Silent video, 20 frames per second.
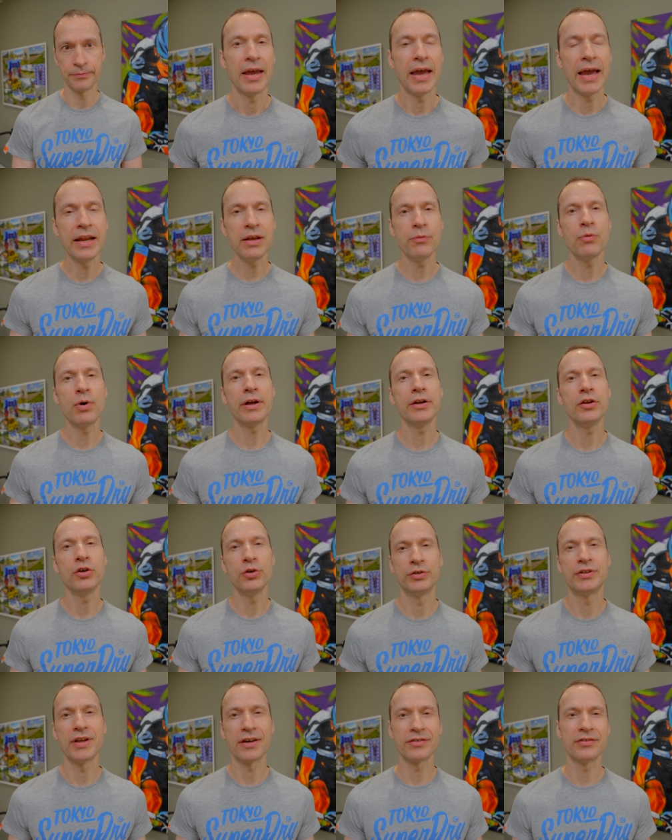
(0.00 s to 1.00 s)
Anyone
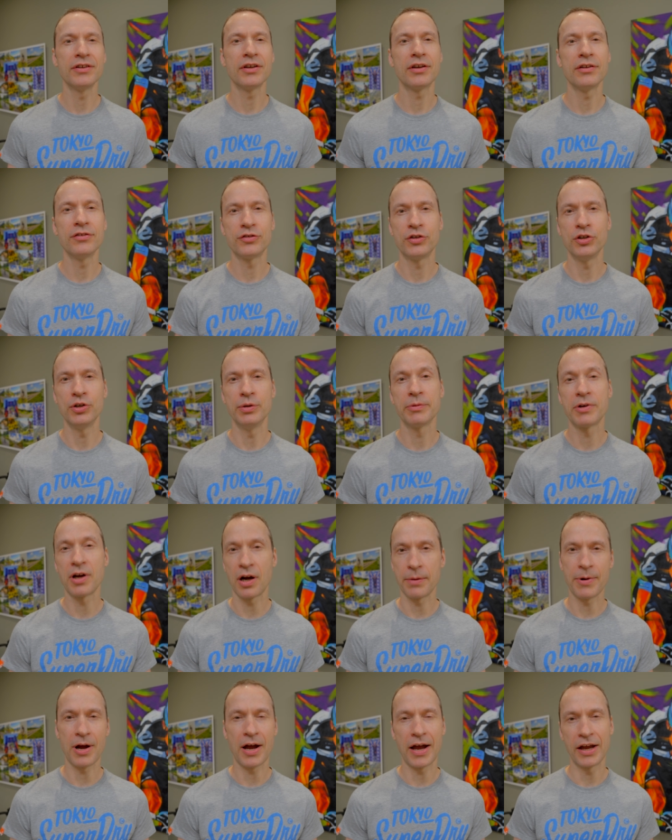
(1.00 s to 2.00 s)
who doesn't consume
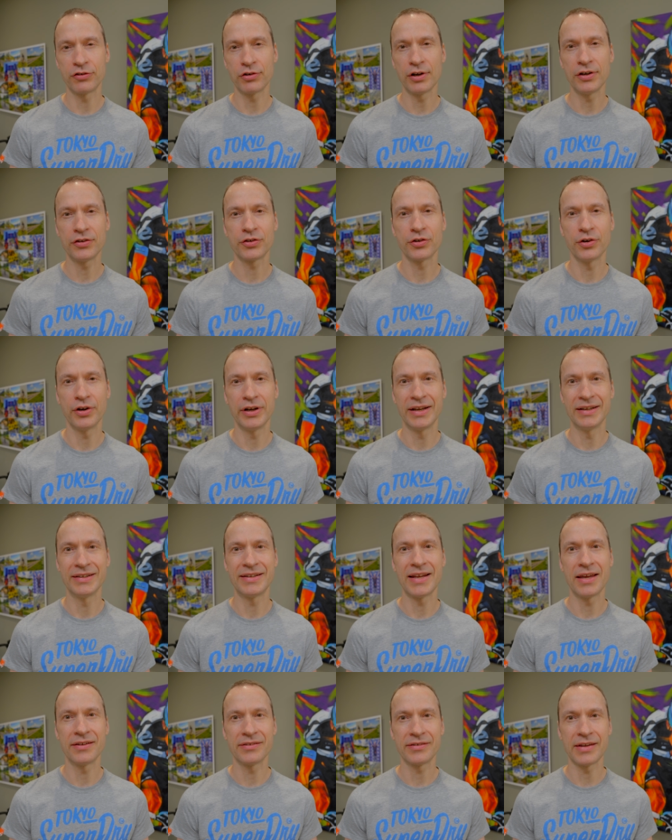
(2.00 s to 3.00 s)
carbohydrates during
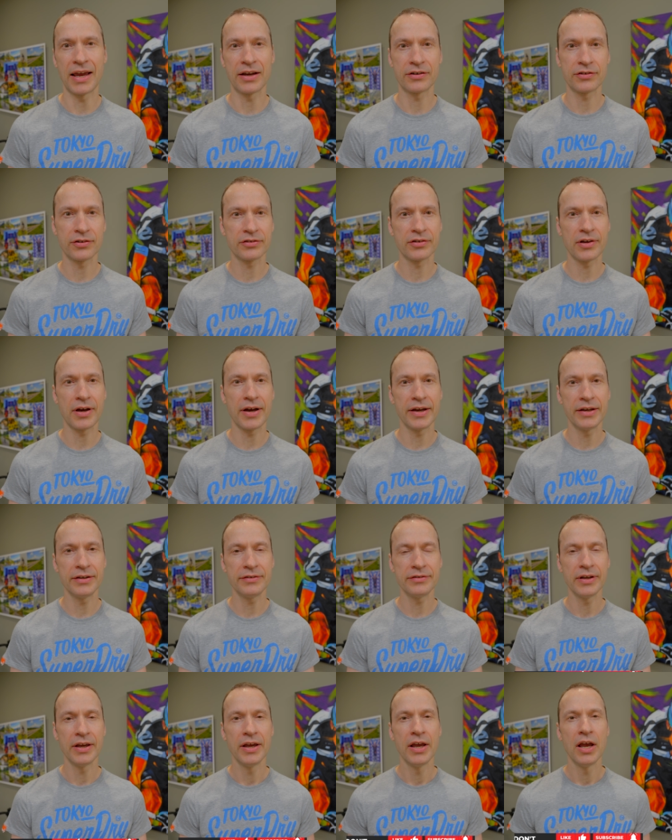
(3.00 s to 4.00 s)
intense
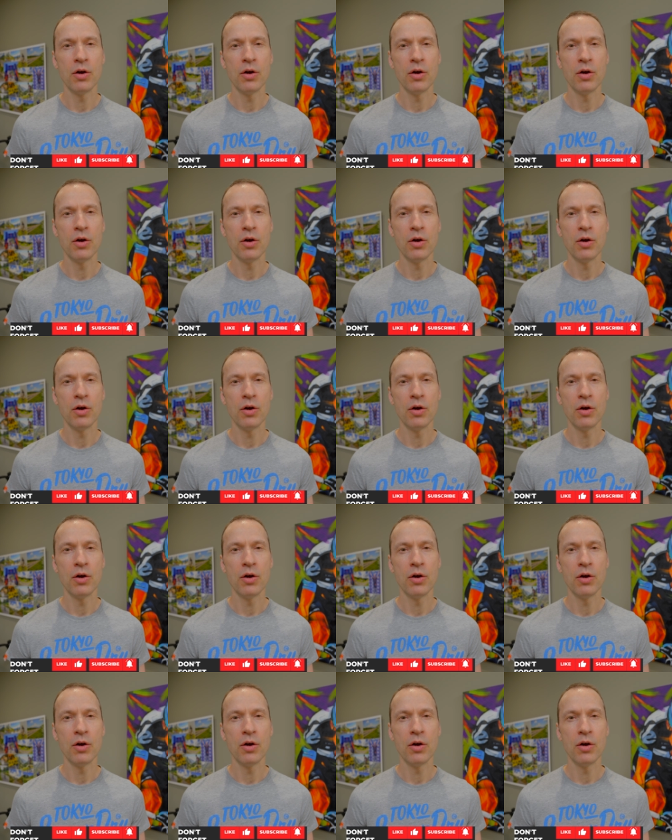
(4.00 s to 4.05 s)
exercise